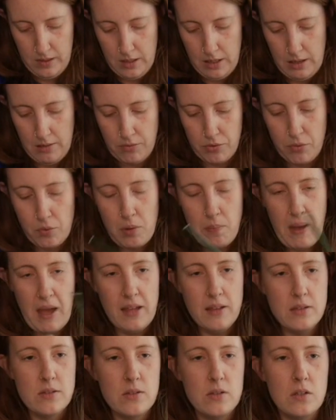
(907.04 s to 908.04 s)
I have 3
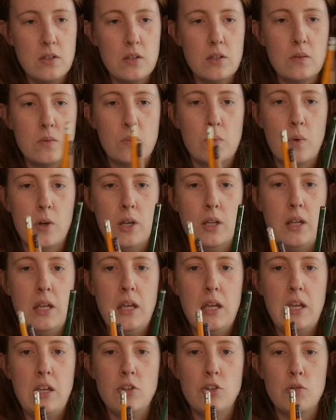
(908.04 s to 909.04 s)
pencils, one
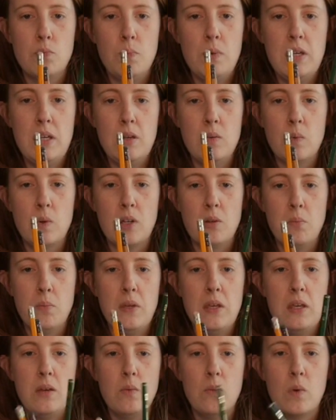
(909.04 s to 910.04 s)
HB, one B,